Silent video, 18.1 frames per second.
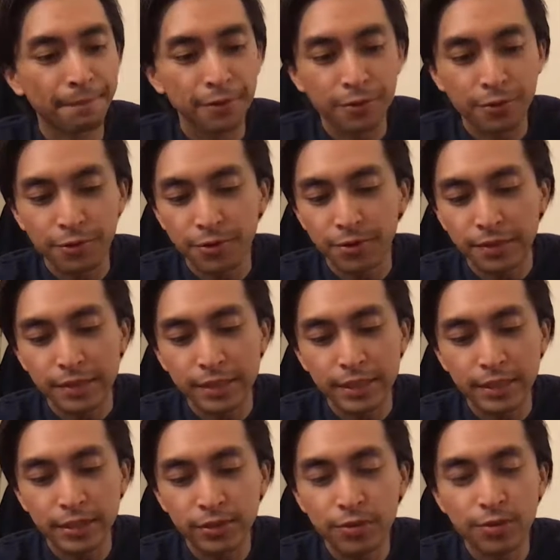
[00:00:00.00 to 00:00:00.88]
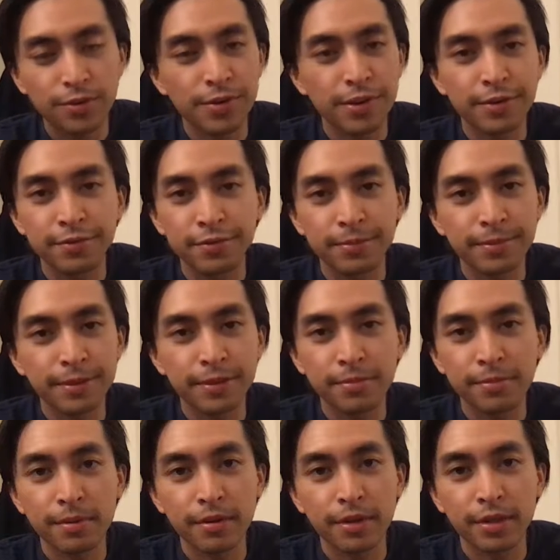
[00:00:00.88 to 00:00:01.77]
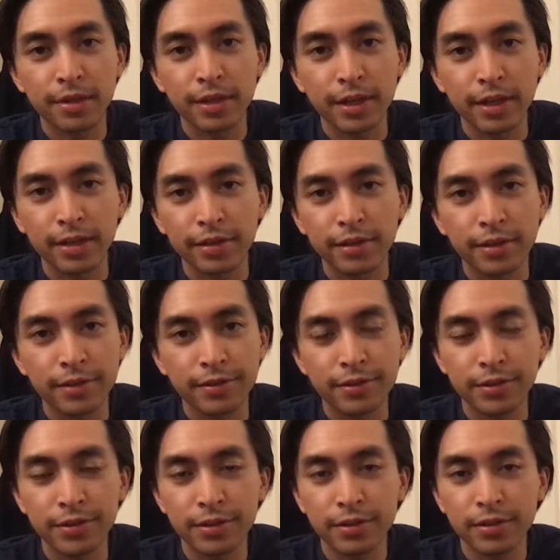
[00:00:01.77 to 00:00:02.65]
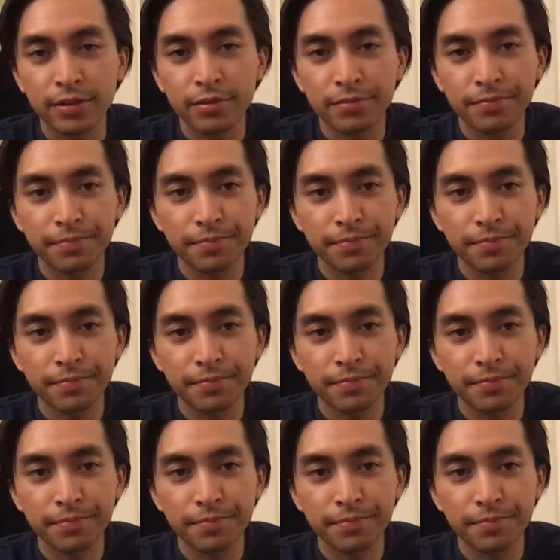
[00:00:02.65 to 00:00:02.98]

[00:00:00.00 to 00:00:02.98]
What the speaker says: or a story from somebody and then just